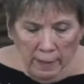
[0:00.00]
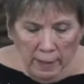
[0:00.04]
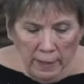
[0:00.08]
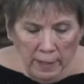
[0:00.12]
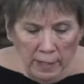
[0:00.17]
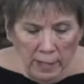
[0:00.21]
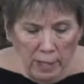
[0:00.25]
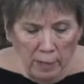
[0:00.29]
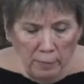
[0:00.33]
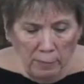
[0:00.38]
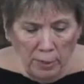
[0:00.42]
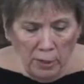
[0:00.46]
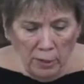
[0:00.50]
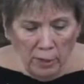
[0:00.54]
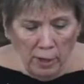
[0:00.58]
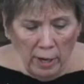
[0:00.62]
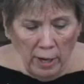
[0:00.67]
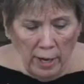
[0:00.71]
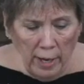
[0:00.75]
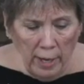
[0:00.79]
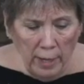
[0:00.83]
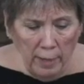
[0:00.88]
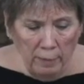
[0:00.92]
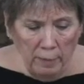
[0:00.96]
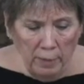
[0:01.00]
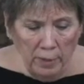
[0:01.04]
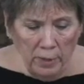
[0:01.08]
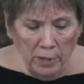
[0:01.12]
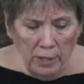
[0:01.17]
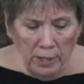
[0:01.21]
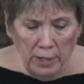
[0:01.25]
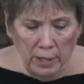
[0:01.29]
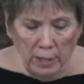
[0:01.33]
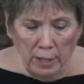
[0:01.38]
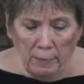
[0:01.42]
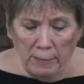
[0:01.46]
the tempter
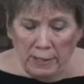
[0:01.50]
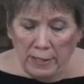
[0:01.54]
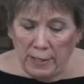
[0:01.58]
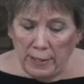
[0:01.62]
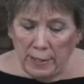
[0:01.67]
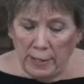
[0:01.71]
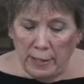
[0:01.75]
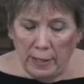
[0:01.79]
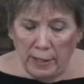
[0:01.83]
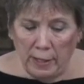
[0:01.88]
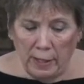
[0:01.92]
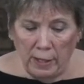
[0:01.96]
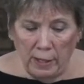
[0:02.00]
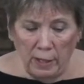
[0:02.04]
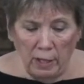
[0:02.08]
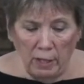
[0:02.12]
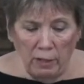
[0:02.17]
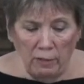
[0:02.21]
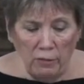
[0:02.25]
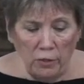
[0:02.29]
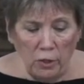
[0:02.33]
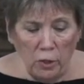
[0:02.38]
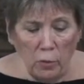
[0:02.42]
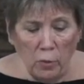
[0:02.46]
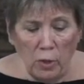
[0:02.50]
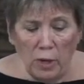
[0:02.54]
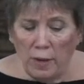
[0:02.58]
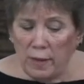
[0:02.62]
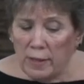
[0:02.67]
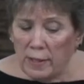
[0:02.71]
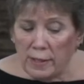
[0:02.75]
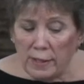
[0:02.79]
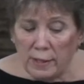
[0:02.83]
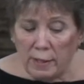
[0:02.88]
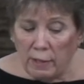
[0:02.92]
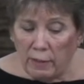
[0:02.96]
came to him and said, if you are
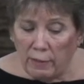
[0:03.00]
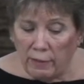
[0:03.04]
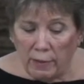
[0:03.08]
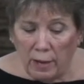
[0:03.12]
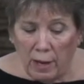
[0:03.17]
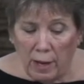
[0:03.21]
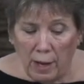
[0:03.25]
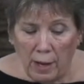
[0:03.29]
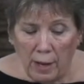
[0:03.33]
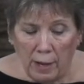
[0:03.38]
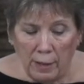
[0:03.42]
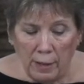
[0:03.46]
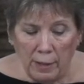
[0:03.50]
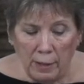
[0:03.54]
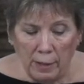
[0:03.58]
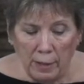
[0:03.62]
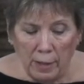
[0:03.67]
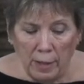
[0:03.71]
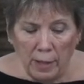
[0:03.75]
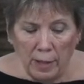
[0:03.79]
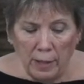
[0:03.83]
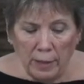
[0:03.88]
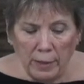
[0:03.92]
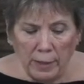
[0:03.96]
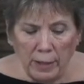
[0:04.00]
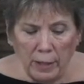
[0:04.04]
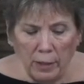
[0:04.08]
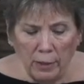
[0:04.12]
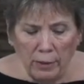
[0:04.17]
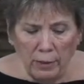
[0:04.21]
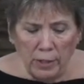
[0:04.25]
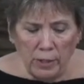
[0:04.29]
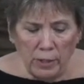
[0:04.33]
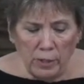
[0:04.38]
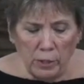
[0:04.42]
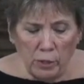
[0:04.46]
the Son of God,
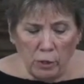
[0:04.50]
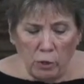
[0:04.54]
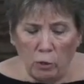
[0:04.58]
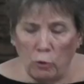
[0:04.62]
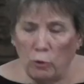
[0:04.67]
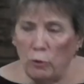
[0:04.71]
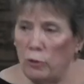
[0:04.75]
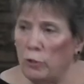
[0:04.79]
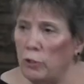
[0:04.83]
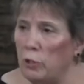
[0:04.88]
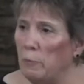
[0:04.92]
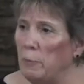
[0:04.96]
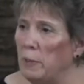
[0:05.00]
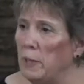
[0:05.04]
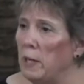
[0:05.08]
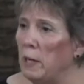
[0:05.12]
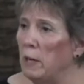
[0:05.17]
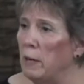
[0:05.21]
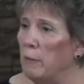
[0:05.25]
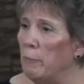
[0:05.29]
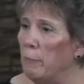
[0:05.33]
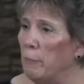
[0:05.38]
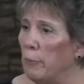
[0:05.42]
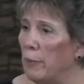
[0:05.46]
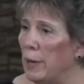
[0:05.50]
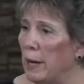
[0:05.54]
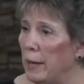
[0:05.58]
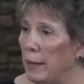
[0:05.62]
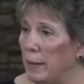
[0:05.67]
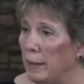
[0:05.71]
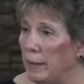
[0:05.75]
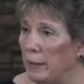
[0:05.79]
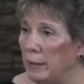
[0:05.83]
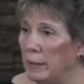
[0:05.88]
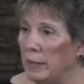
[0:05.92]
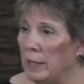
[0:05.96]
tell these stones to become
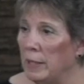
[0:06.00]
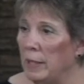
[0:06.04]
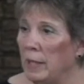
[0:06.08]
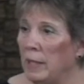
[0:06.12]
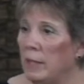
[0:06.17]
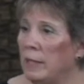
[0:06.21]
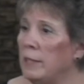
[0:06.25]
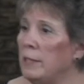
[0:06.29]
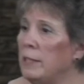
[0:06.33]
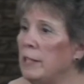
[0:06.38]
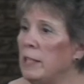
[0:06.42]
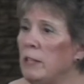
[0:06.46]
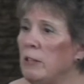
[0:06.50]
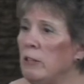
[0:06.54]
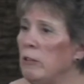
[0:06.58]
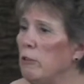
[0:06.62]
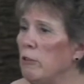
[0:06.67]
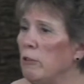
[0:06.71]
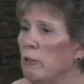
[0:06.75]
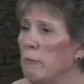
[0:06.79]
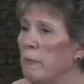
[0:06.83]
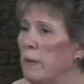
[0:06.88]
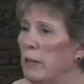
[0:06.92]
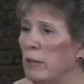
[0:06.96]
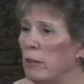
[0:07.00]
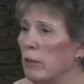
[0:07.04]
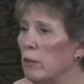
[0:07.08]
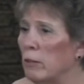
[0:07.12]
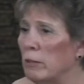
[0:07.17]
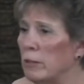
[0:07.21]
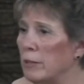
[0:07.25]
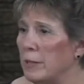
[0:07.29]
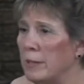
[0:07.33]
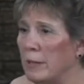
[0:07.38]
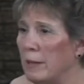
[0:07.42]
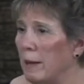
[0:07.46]
bread. Because he knew the
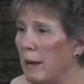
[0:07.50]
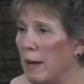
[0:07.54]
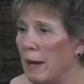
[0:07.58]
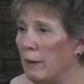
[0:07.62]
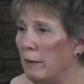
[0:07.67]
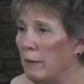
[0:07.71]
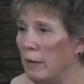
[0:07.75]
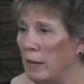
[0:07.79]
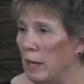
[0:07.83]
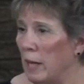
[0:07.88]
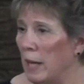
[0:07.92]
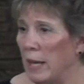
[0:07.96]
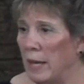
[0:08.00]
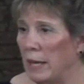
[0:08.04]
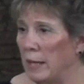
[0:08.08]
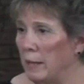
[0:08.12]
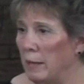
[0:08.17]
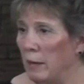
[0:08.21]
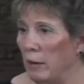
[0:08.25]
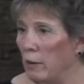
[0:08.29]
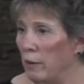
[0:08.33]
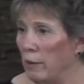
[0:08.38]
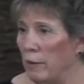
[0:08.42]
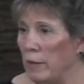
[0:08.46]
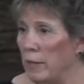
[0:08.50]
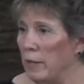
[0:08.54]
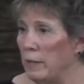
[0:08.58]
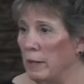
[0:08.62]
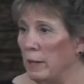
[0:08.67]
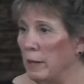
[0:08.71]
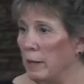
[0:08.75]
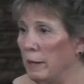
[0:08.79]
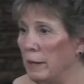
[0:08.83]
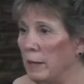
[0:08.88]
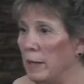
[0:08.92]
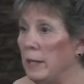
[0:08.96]
miracles that God had already
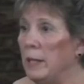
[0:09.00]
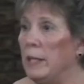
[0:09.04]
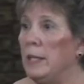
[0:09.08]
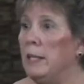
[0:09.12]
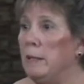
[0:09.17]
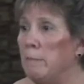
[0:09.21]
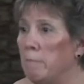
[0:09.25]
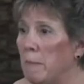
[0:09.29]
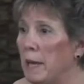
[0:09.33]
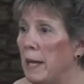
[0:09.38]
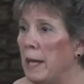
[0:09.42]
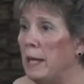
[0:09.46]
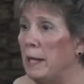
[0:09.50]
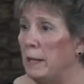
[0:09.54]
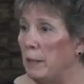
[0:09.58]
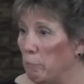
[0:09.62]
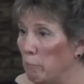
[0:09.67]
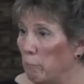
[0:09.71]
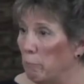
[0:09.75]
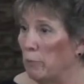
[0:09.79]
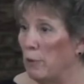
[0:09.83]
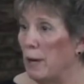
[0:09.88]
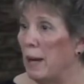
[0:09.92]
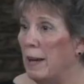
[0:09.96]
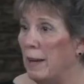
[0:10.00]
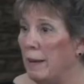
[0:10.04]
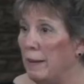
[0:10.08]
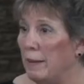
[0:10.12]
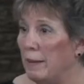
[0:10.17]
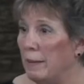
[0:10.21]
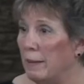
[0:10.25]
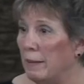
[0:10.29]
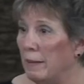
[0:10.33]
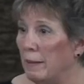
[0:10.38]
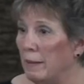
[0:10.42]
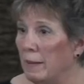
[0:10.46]
done, and he made bread.
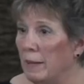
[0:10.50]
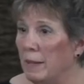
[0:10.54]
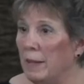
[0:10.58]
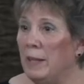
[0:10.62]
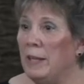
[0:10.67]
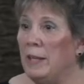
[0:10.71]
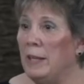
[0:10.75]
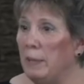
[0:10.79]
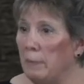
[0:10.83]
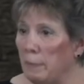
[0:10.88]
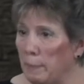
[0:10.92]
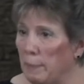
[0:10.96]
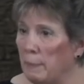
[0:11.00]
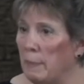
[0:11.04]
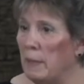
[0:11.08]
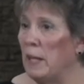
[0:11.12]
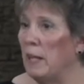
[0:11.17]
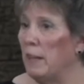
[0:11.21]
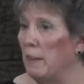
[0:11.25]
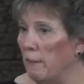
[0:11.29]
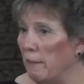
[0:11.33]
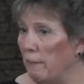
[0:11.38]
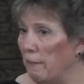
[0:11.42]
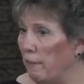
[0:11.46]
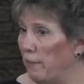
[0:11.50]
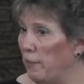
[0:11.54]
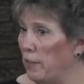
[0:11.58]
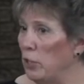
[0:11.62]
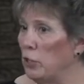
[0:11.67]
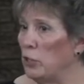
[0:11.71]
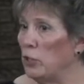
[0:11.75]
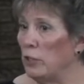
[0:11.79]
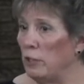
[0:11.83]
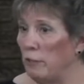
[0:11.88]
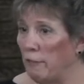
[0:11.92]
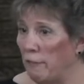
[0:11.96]
He and the
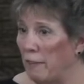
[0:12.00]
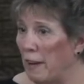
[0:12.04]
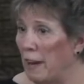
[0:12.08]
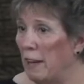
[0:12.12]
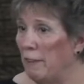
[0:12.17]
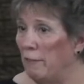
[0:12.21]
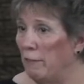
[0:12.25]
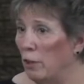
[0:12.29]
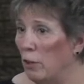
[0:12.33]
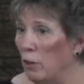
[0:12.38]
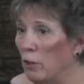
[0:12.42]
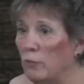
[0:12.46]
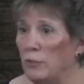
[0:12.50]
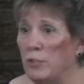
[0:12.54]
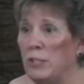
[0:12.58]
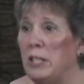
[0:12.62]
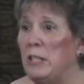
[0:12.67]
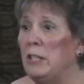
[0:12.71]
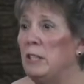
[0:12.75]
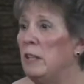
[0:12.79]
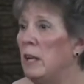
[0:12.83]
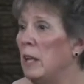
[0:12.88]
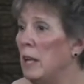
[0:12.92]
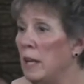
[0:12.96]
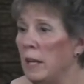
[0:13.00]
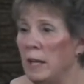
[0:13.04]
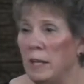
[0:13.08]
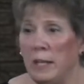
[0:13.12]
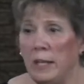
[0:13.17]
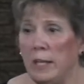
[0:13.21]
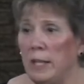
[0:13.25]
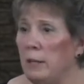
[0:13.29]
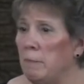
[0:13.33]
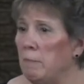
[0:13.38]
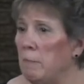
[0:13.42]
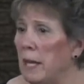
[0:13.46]
fish and the five loaves, he
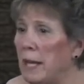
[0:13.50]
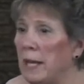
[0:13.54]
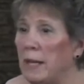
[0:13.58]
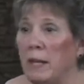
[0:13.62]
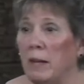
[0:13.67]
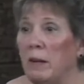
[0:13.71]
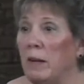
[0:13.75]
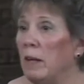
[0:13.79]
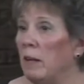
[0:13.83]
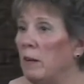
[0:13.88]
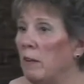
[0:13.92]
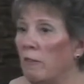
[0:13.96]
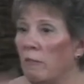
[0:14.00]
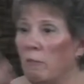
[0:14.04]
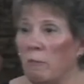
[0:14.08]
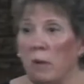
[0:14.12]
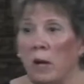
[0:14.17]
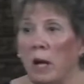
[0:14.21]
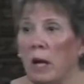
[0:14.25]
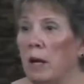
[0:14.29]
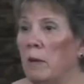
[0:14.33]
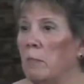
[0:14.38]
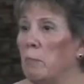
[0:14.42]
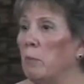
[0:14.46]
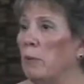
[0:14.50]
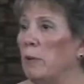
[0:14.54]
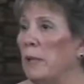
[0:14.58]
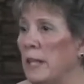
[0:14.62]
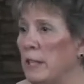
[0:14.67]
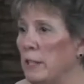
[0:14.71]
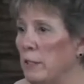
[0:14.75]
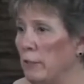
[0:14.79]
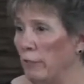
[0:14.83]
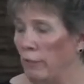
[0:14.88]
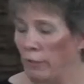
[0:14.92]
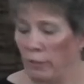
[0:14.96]
made it
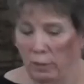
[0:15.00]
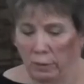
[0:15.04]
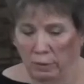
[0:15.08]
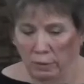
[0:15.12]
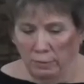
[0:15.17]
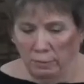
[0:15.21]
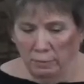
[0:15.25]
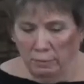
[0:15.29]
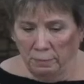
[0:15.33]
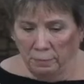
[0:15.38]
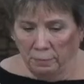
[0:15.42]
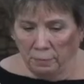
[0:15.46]
plentiful.